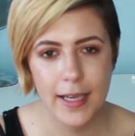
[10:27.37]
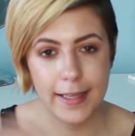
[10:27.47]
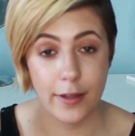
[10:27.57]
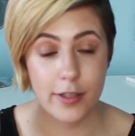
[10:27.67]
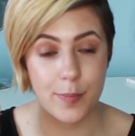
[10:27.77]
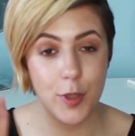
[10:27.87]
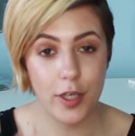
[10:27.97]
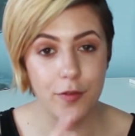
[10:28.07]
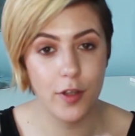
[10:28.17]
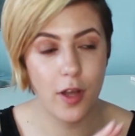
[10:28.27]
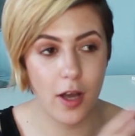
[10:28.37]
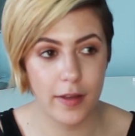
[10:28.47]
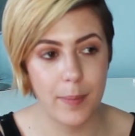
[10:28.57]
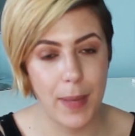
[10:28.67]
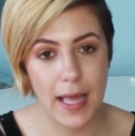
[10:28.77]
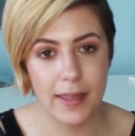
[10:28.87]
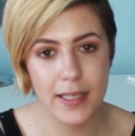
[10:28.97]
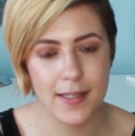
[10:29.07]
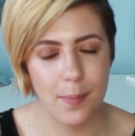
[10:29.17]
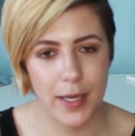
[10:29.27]
It looks beautiful on the
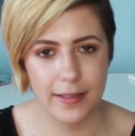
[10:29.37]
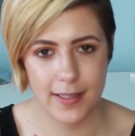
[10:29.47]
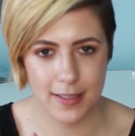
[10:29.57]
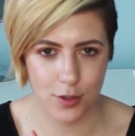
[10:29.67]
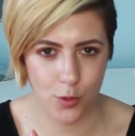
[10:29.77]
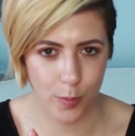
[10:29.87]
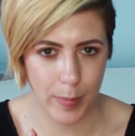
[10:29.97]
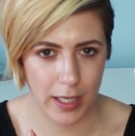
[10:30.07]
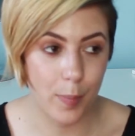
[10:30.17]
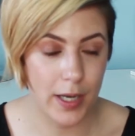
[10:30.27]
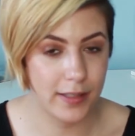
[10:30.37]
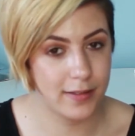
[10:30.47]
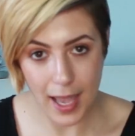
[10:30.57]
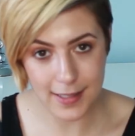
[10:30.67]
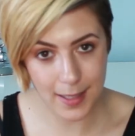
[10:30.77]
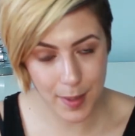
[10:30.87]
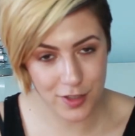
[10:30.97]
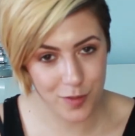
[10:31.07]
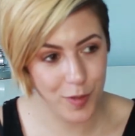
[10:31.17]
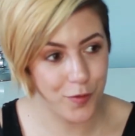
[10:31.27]
palette, but it doesn't suit me. But as I
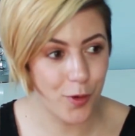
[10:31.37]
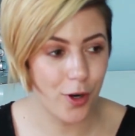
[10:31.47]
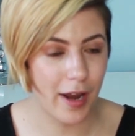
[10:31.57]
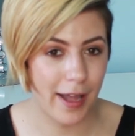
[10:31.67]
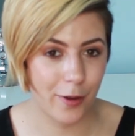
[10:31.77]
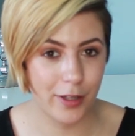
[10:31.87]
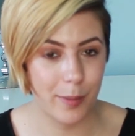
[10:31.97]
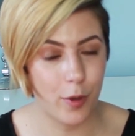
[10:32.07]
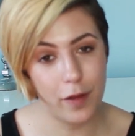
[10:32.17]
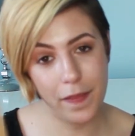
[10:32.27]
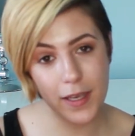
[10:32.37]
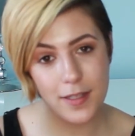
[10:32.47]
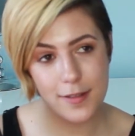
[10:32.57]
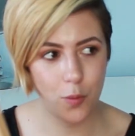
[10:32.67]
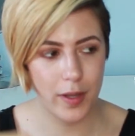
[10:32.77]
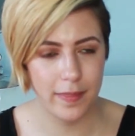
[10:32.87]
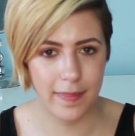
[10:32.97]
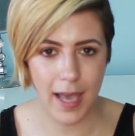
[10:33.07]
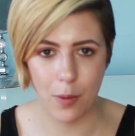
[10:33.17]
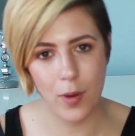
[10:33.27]
mentioned before, I only bought this when
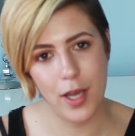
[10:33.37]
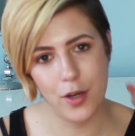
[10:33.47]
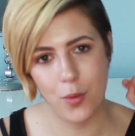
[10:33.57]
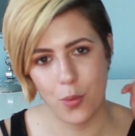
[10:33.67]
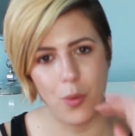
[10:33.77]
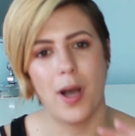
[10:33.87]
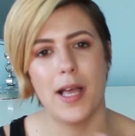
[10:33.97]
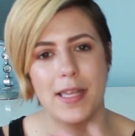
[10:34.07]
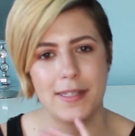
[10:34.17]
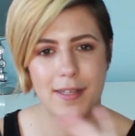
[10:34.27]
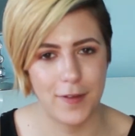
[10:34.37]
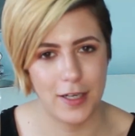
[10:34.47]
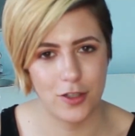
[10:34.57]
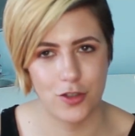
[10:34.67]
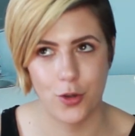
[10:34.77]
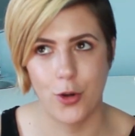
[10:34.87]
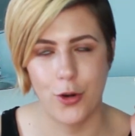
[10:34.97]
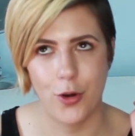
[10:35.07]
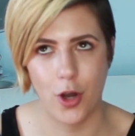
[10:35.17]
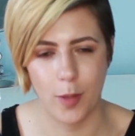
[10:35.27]
that one was finished
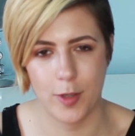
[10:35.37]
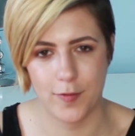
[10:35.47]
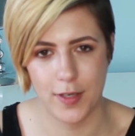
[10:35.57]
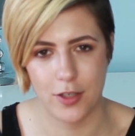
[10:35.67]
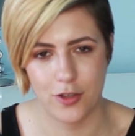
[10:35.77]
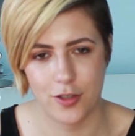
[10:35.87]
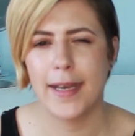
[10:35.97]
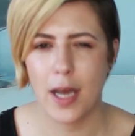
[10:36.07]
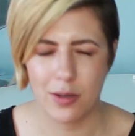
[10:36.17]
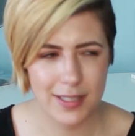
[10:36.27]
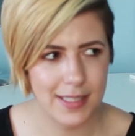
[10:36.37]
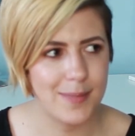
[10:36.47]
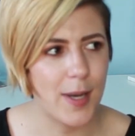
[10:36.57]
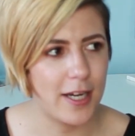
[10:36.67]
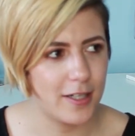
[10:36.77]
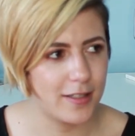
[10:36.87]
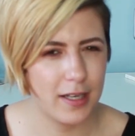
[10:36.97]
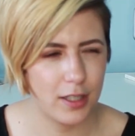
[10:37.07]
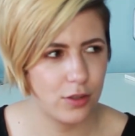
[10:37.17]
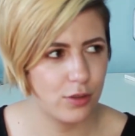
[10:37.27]
or almost finished, and now it's expired. I
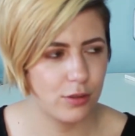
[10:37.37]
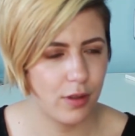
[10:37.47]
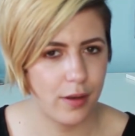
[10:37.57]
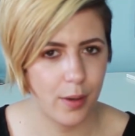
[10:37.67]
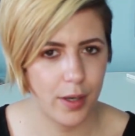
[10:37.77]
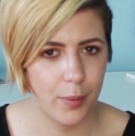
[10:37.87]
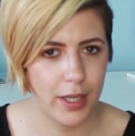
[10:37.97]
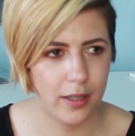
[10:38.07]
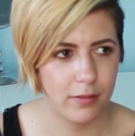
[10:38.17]
need to throw it away.